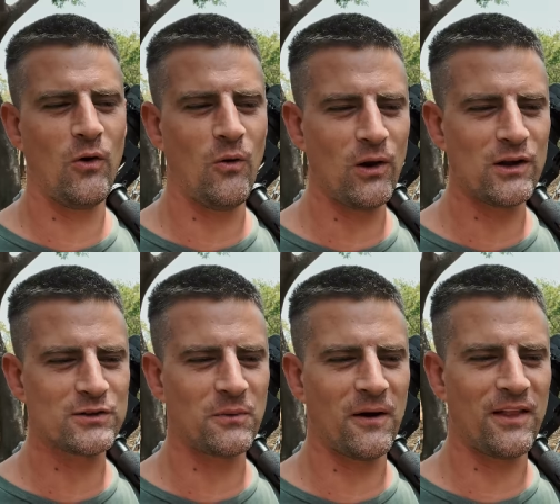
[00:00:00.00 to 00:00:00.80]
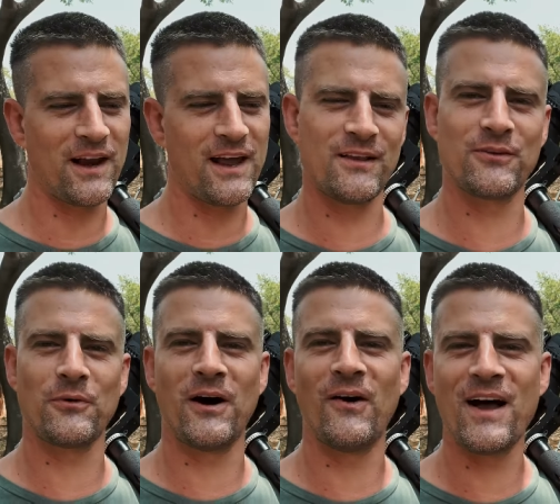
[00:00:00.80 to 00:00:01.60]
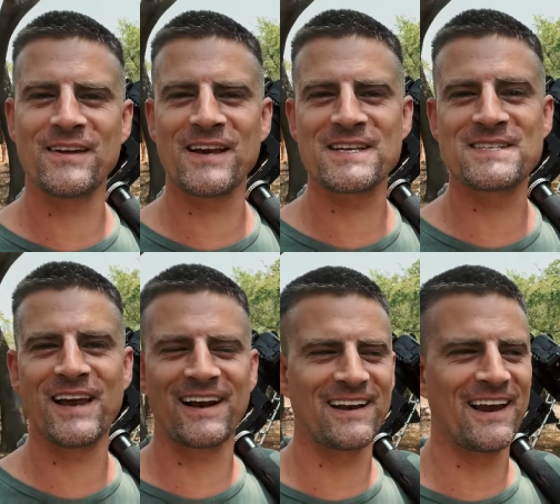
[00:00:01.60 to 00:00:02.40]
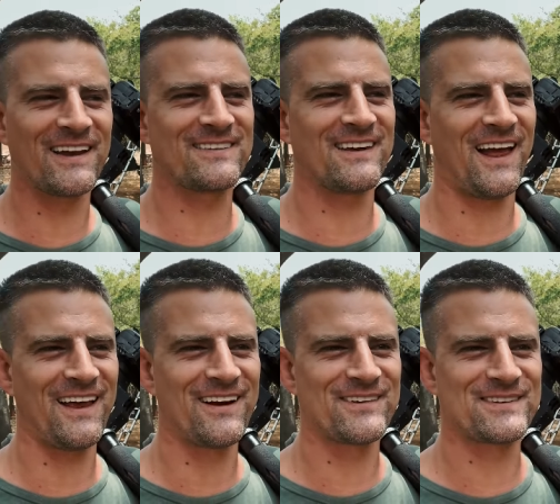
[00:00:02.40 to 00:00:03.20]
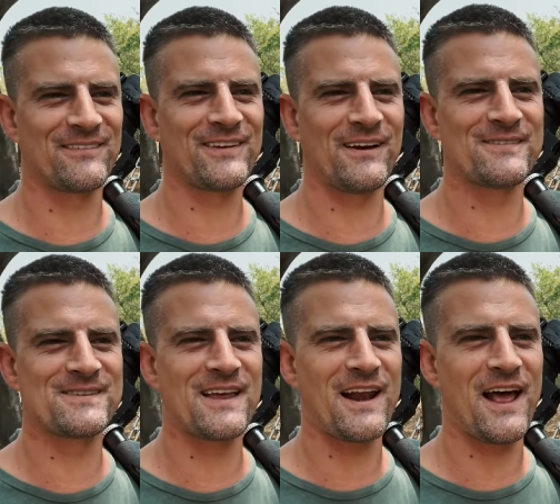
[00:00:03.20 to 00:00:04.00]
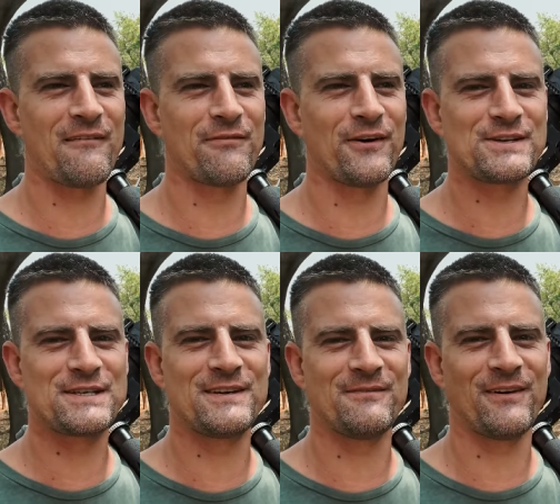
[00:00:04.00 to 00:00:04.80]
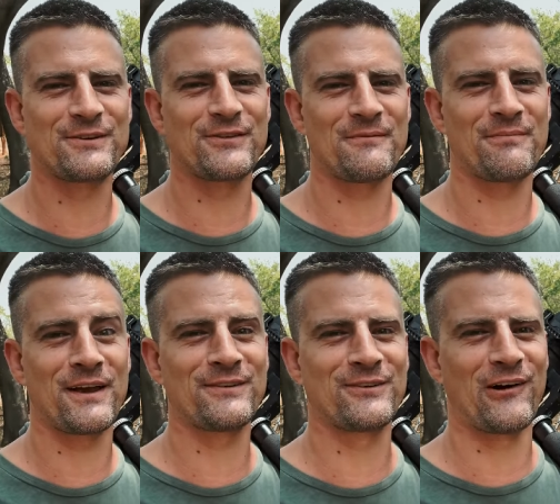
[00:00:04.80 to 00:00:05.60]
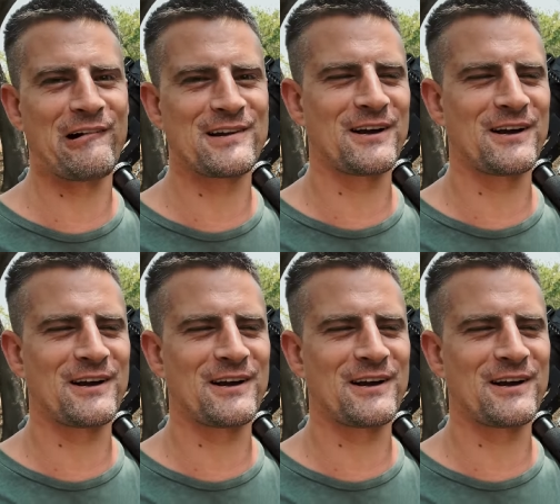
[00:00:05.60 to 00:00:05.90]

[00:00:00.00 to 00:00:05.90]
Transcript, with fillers: All is well that ends well. As I said yesterday, you know, sometimes that adversity makes for the best stories